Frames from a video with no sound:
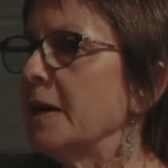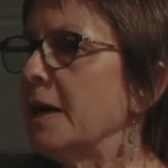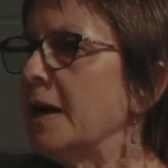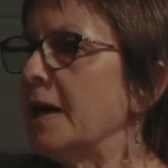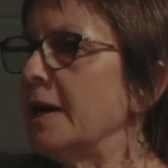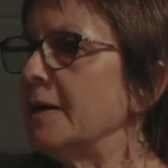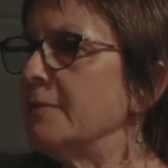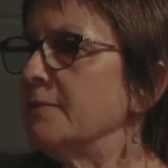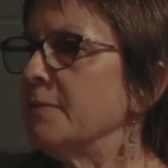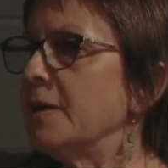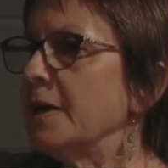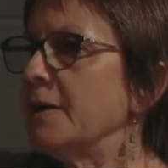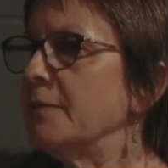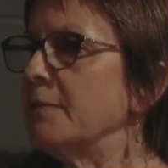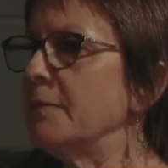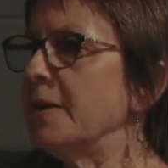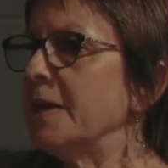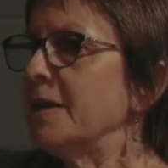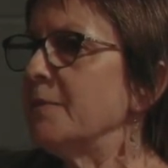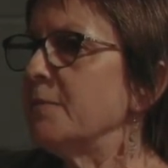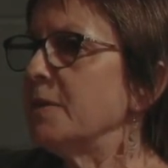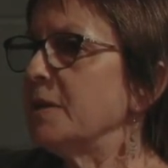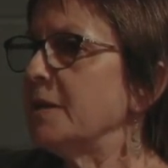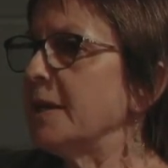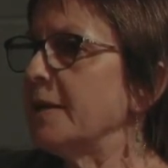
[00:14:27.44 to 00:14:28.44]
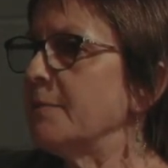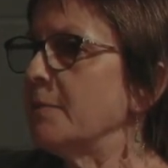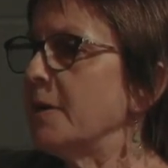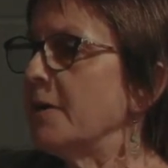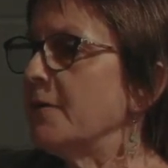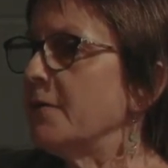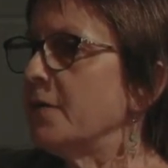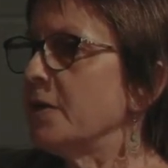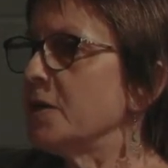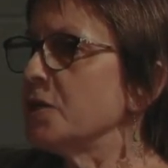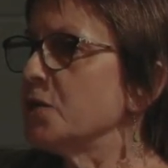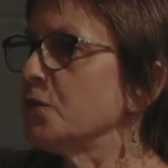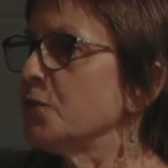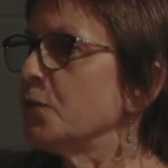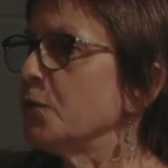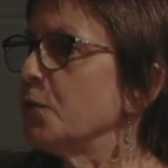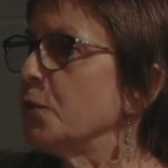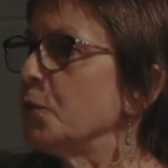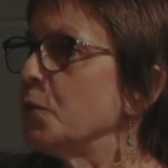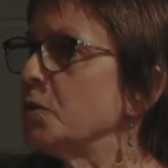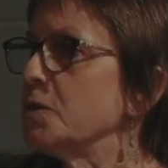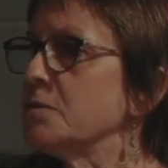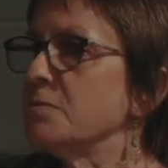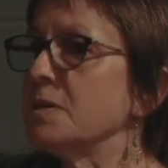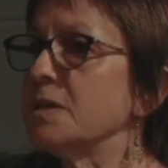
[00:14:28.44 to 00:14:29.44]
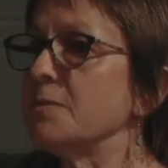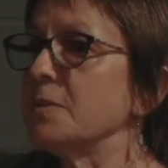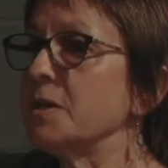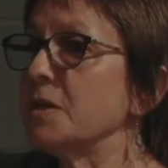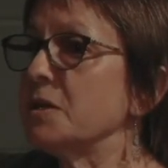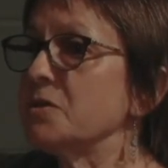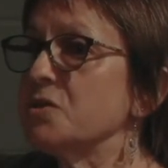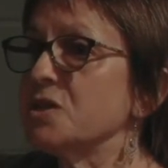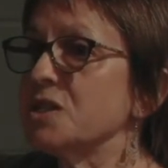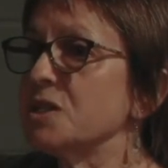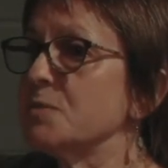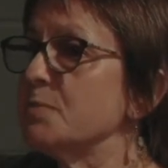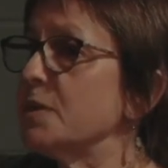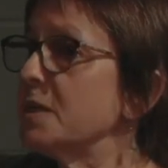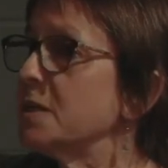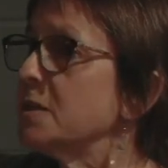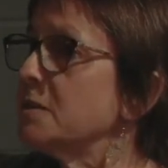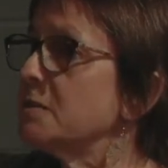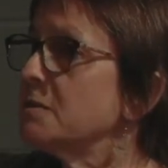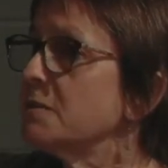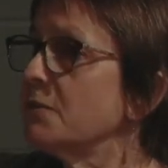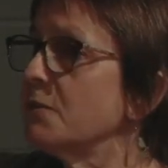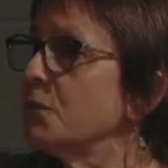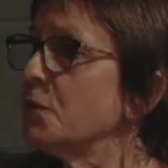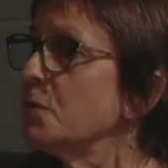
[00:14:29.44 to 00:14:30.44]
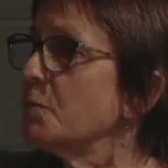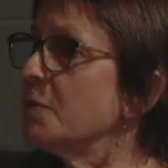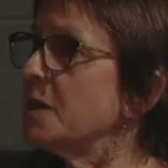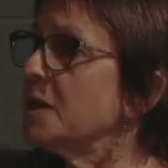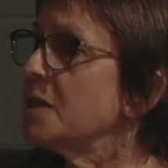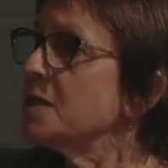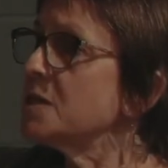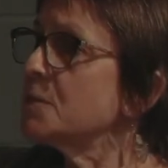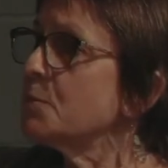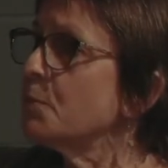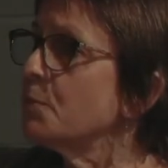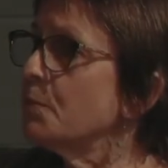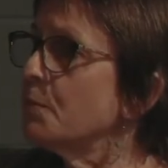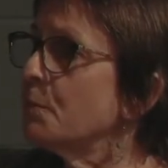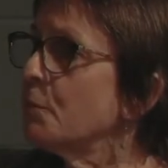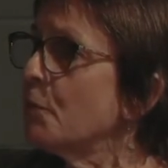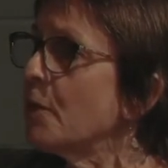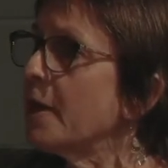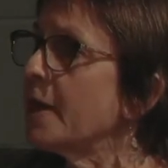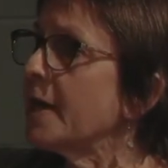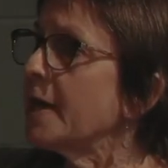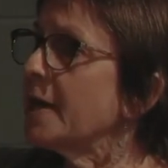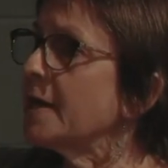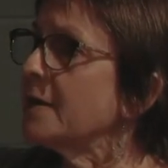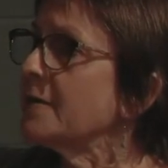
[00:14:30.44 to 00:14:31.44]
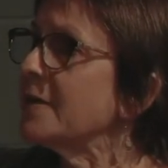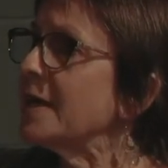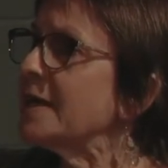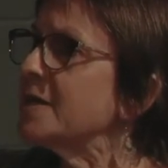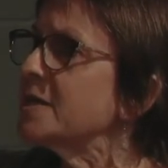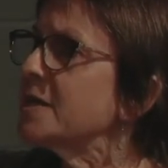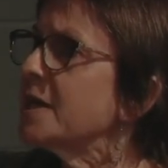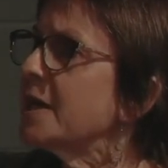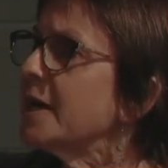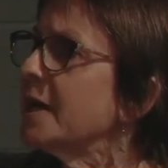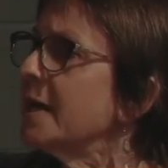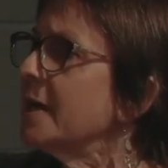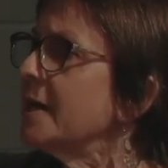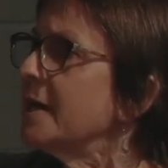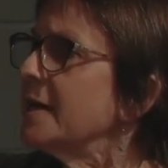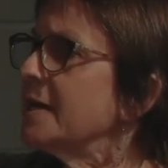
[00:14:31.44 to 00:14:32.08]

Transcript: And maybe they might fast from food, or maybe they'll just spend a few minutes praying in that day.